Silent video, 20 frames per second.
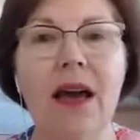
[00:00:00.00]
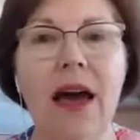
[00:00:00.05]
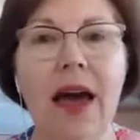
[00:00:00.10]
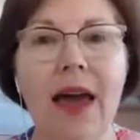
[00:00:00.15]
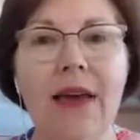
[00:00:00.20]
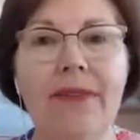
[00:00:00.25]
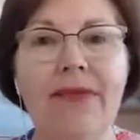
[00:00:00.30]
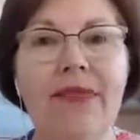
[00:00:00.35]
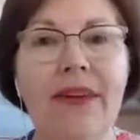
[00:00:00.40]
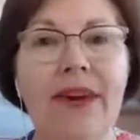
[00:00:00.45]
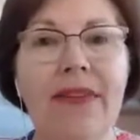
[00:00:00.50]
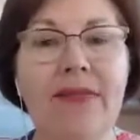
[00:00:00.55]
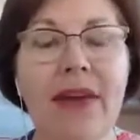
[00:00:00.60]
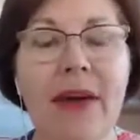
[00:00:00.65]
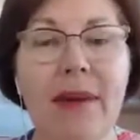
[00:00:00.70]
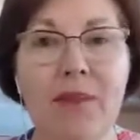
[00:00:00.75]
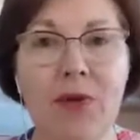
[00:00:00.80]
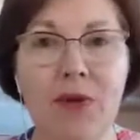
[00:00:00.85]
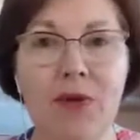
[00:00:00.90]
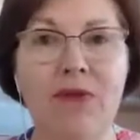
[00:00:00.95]
and then
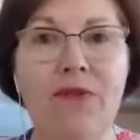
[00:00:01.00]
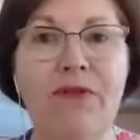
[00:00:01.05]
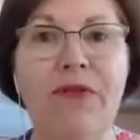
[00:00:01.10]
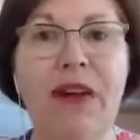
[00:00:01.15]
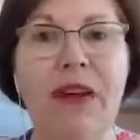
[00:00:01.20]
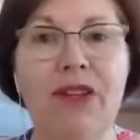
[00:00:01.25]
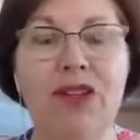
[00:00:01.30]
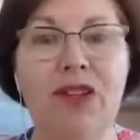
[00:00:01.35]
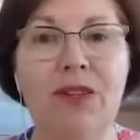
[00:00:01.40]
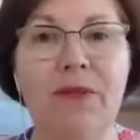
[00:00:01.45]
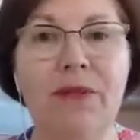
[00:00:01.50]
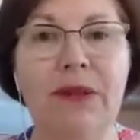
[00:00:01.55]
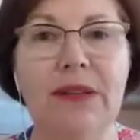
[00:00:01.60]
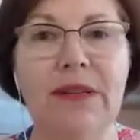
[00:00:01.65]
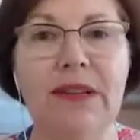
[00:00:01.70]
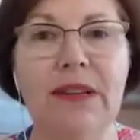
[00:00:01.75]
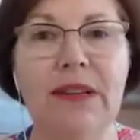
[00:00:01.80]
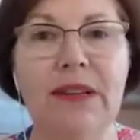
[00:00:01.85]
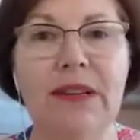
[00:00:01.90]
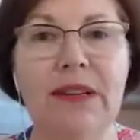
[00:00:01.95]
they put
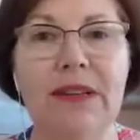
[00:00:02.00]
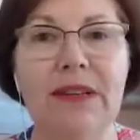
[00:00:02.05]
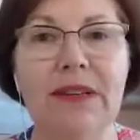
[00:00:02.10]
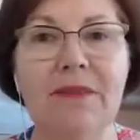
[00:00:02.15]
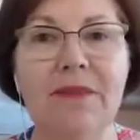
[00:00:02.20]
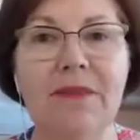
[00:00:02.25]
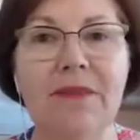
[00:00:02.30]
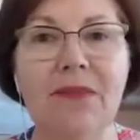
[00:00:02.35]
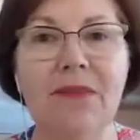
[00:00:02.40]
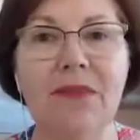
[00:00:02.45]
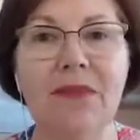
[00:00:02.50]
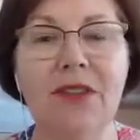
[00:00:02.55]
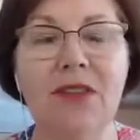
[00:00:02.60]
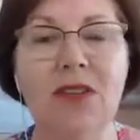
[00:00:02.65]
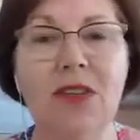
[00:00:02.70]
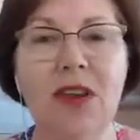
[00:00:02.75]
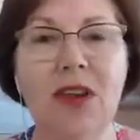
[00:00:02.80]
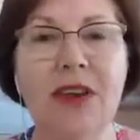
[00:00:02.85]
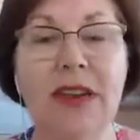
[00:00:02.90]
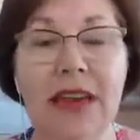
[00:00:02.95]
vegetables in it.
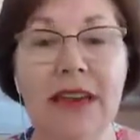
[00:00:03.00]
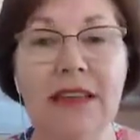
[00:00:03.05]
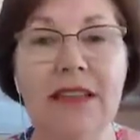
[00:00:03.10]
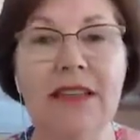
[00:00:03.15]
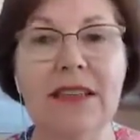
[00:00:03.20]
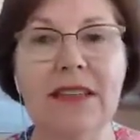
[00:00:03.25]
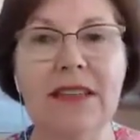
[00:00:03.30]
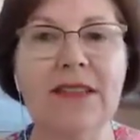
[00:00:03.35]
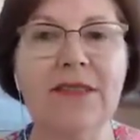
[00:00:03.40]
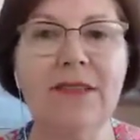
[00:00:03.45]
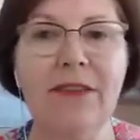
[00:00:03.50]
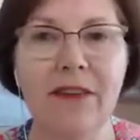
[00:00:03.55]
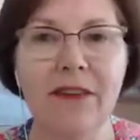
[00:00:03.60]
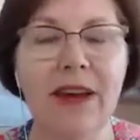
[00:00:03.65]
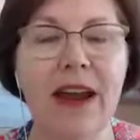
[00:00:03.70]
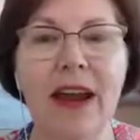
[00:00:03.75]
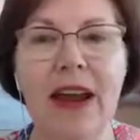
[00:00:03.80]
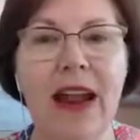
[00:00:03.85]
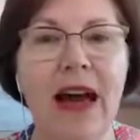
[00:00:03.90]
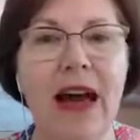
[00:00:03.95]
So yes, there's
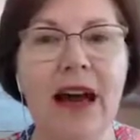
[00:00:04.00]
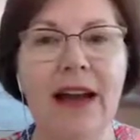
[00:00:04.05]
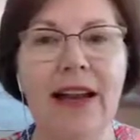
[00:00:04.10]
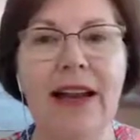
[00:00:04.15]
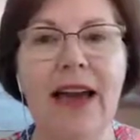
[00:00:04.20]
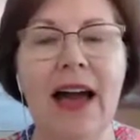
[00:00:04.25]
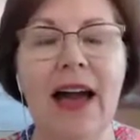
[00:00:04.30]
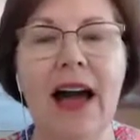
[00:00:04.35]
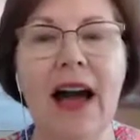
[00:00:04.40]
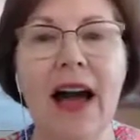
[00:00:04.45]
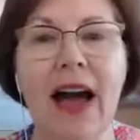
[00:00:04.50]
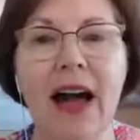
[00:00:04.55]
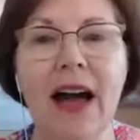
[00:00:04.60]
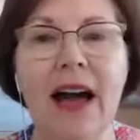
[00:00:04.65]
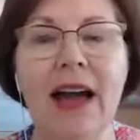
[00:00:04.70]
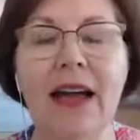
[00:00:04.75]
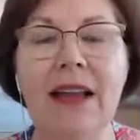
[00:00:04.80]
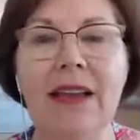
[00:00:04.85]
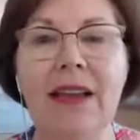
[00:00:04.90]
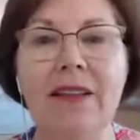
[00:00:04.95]
very likely a
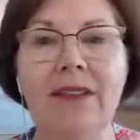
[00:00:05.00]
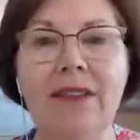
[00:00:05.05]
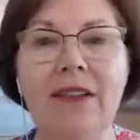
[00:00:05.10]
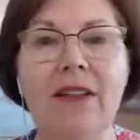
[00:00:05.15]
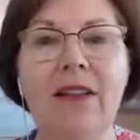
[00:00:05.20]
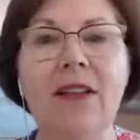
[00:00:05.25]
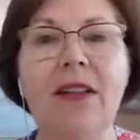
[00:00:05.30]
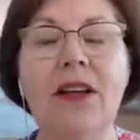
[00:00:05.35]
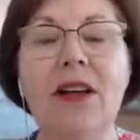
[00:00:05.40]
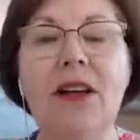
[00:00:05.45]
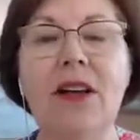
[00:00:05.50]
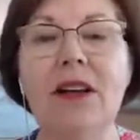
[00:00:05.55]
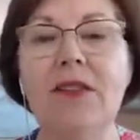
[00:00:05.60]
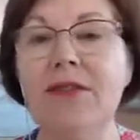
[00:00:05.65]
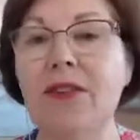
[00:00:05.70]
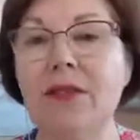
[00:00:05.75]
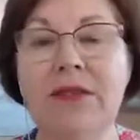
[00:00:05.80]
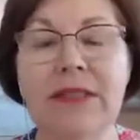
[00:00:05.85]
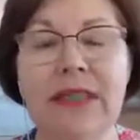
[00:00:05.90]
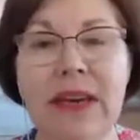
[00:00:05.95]
high level of
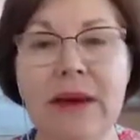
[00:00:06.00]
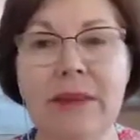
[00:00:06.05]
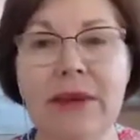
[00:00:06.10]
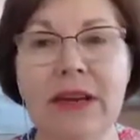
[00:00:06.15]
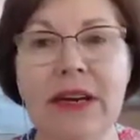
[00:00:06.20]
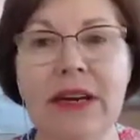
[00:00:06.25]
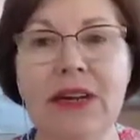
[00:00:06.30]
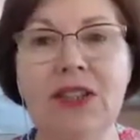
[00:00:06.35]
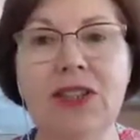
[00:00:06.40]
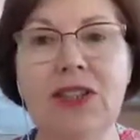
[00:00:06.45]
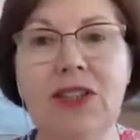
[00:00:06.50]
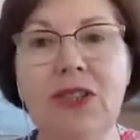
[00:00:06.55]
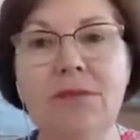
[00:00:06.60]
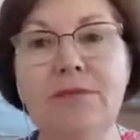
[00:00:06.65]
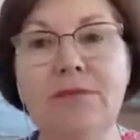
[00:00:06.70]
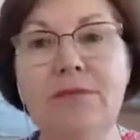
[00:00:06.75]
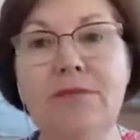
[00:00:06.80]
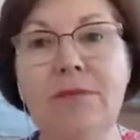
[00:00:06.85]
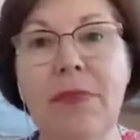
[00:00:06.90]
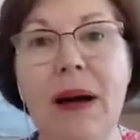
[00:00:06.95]
contamination
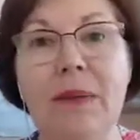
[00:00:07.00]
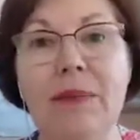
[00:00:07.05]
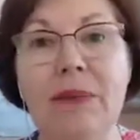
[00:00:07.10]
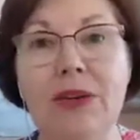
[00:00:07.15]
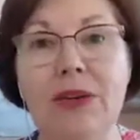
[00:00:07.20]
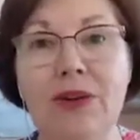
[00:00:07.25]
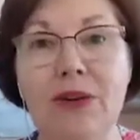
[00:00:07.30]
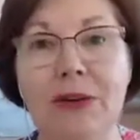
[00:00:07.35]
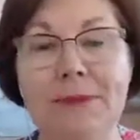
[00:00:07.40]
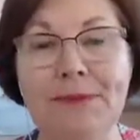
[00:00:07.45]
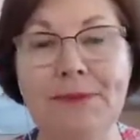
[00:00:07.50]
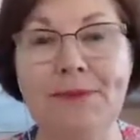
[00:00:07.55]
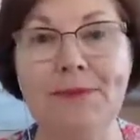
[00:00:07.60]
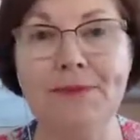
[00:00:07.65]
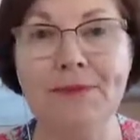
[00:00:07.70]
by manure.